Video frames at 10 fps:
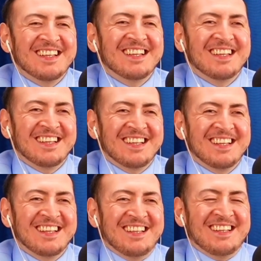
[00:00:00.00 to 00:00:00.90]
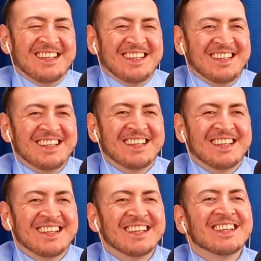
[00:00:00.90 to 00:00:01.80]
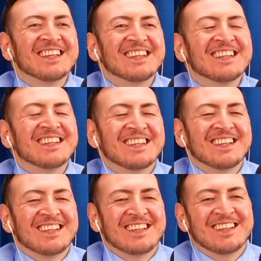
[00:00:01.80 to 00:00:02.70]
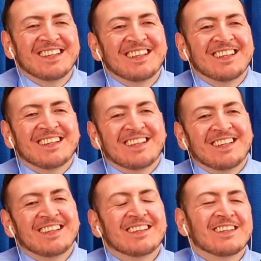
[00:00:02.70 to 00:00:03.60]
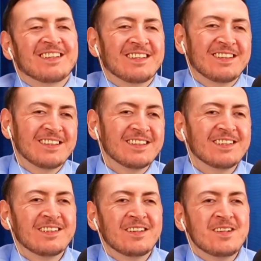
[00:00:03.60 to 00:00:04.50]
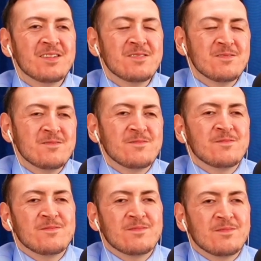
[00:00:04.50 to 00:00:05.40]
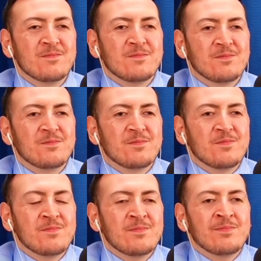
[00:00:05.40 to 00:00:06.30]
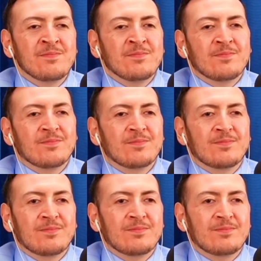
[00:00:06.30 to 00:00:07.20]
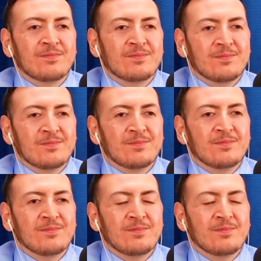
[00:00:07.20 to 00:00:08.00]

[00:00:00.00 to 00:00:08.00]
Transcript: (silent)